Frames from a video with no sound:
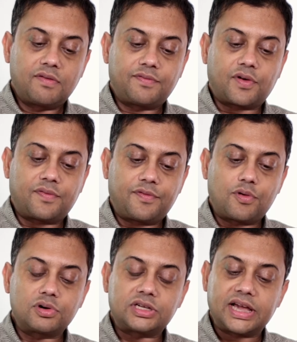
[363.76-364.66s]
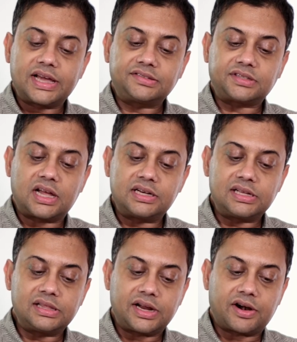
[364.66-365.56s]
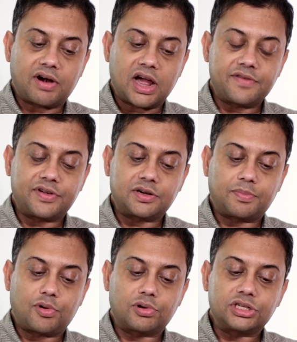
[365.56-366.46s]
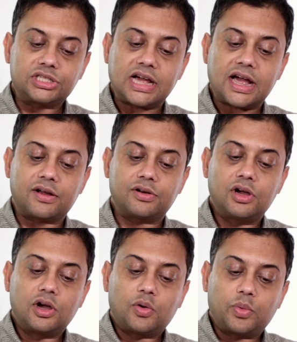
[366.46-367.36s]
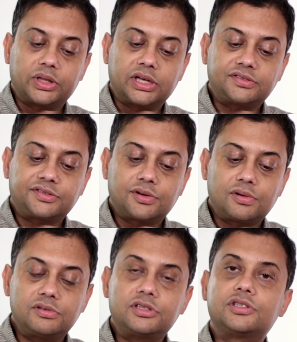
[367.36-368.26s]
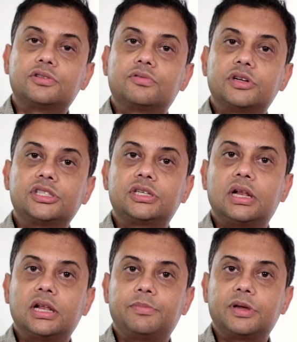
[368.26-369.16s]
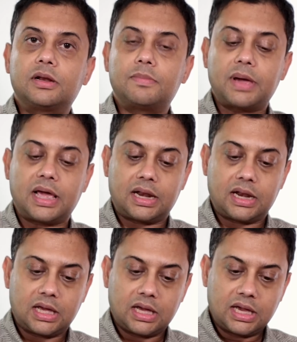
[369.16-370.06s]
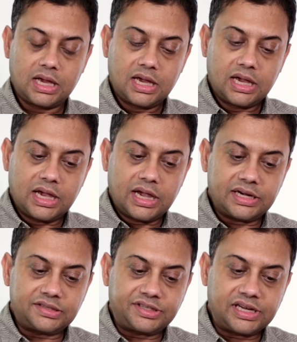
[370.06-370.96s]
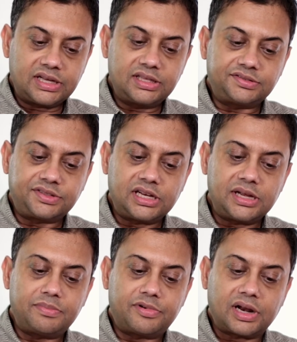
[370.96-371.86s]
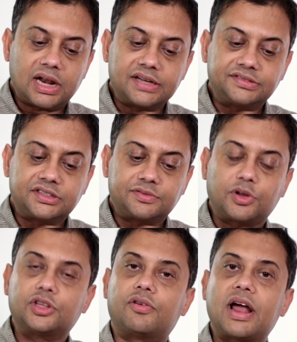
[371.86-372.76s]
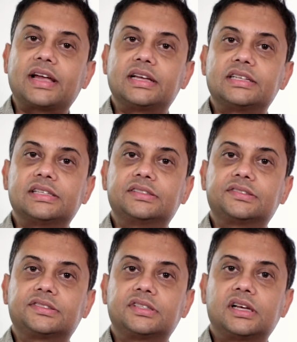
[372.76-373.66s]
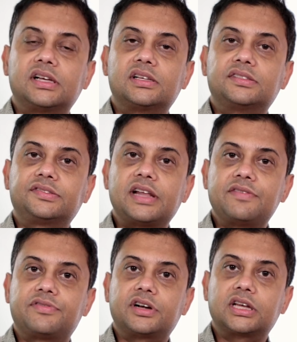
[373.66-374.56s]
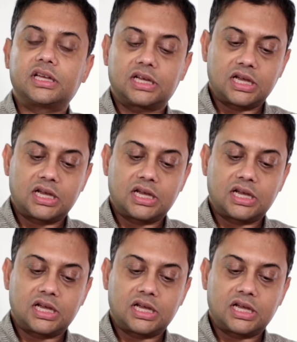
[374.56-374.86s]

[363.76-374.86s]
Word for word: for four days until they arrive at a border town where they are sold to rich Libyan men. It is here that Salim realizes what the racket is slavery.